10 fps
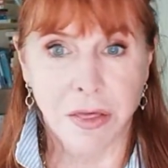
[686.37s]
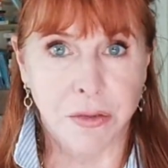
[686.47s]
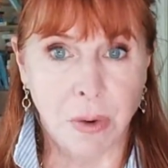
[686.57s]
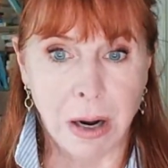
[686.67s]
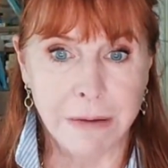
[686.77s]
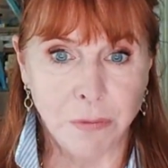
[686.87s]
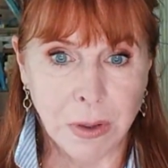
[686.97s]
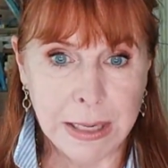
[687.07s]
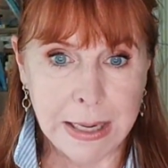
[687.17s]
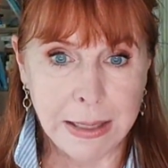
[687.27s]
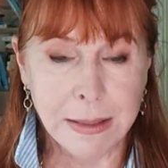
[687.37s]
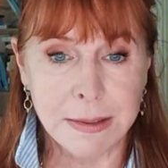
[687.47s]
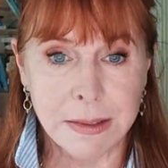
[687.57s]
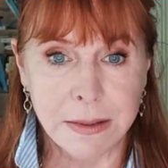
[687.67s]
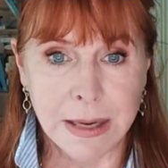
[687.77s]
Thryv
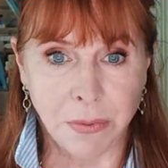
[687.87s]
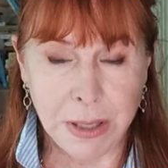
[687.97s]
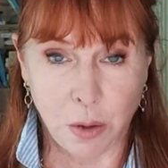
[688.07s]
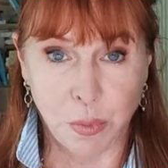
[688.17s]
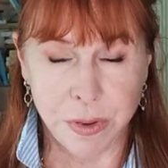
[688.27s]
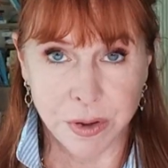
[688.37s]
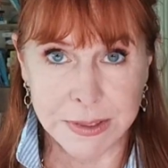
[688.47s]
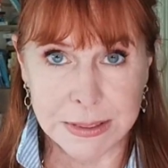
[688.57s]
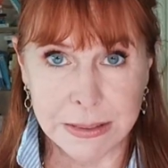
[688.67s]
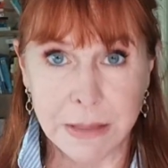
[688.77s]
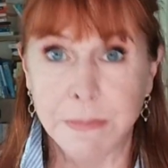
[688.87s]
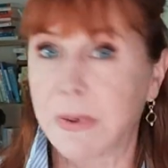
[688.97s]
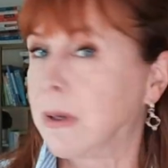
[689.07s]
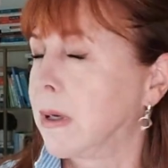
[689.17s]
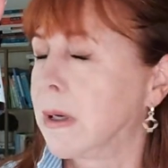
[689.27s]
Organics, that would help with your sleep.
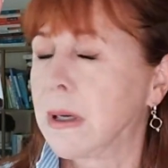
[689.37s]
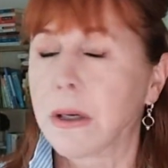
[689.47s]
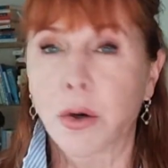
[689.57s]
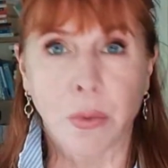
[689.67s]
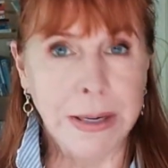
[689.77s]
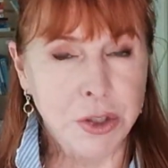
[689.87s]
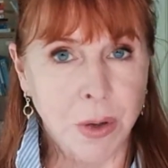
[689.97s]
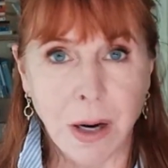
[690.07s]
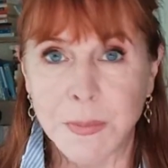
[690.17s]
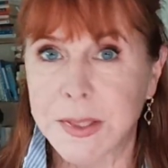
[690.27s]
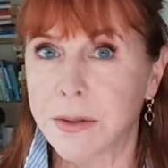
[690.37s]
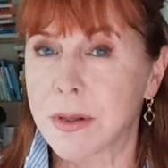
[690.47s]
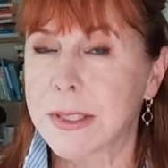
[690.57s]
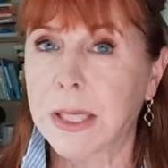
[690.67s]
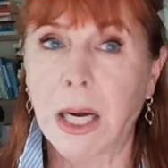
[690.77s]
Great drops under
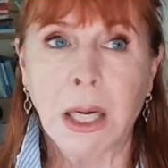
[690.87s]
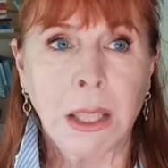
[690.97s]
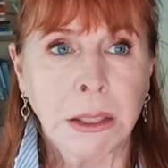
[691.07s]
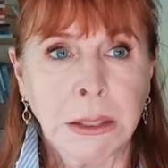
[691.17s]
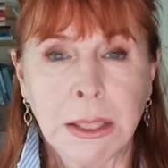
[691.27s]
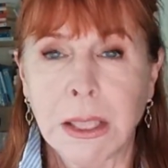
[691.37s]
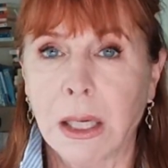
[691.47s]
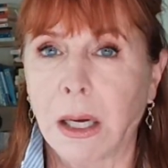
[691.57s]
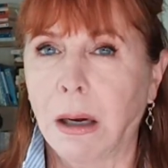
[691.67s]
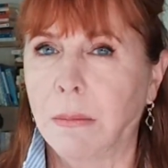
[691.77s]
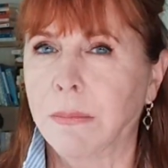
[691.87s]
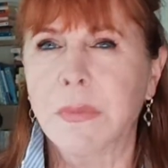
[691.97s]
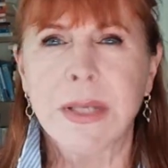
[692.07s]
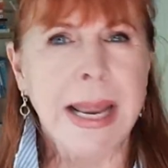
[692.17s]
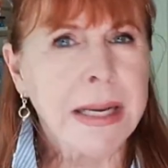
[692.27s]
the tongue, um,
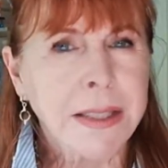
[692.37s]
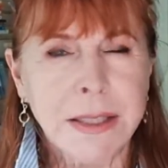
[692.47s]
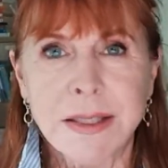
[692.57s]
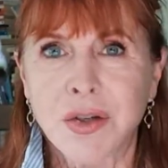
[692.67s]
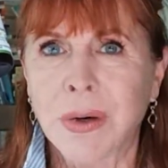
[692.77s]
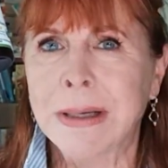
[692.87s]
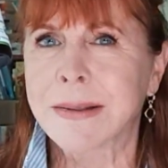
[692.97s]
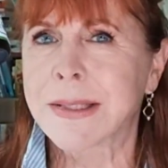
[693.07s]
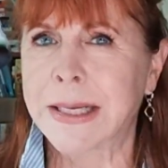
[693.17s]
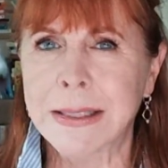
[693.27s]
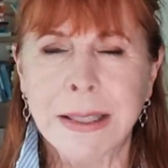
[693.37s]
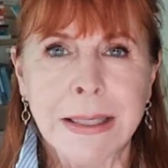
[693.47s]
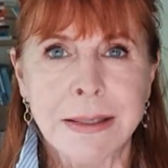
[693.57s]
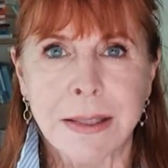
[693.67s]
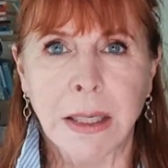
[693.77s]
anti stress, anti
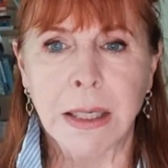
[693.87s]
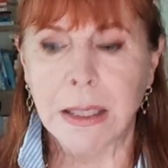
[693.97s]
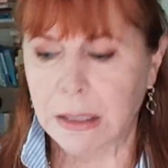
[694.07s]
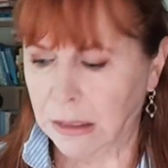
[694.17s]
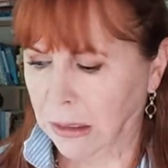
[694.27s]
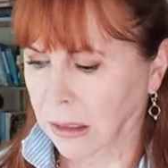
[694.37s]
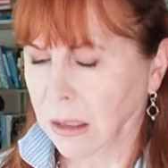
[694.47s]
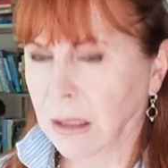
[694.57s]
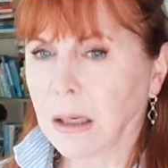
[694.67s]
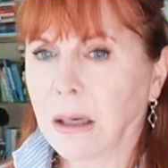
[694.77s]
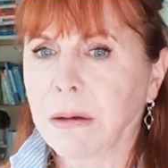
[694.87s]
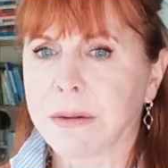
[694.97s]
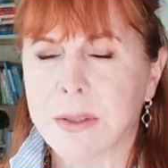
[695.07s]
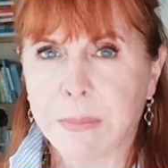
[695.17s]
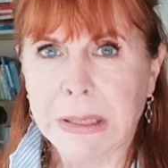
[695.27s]
anxiety. Oh,
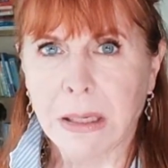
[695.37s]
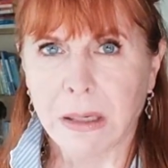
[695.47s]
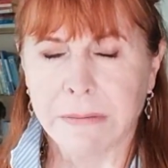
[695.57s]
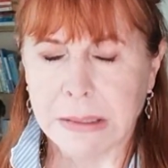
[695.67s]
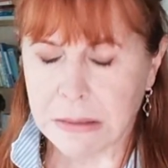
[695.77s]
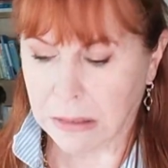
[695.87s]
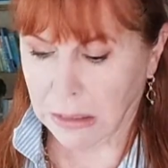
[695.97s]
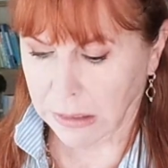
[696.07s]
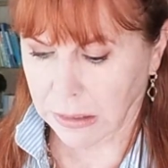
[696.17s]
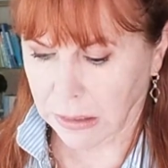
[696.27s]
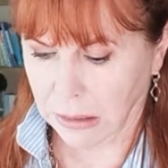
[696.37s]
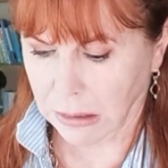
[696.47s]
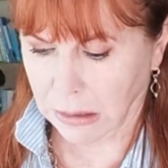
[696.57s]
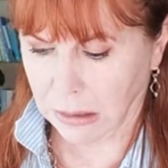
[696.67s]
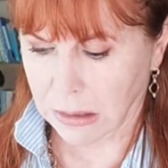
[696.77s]
speaking of anxiety,
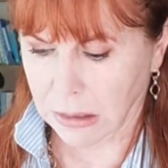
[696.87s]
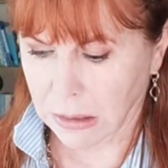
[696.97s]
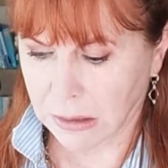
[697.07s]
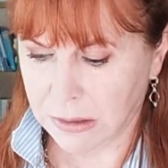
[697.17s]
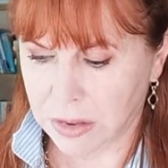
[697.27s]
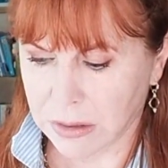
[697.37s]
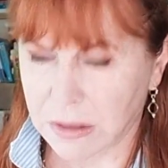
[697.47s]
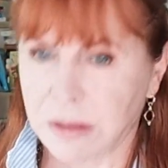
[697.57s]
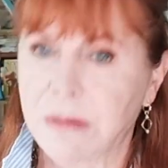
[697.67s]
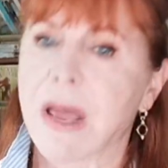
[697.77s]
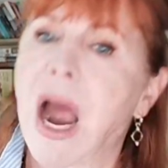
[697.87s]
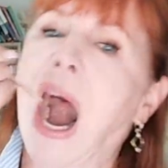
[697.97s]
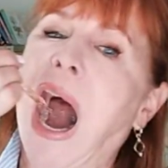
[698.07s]
let's just do that.